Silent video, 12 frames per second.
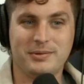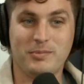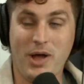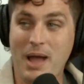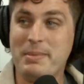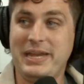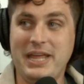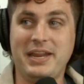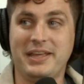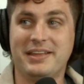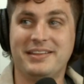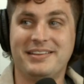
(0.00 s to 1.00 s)
Well, I'm an
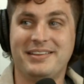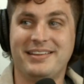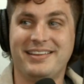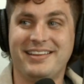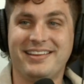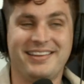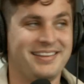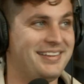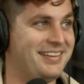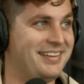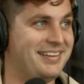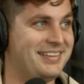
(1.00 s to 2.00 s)
idiot.
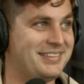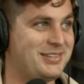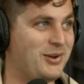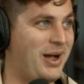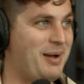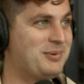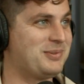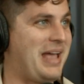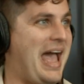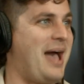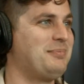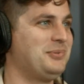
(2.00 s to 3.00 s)
So I was
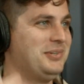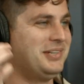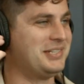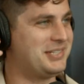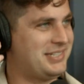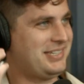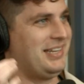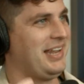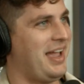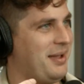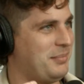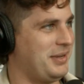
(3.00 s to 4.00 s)
absolutely
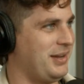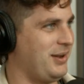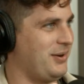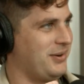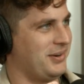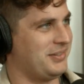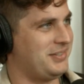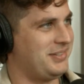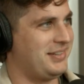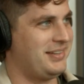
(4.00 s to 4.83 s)
slamming Go-Gurts.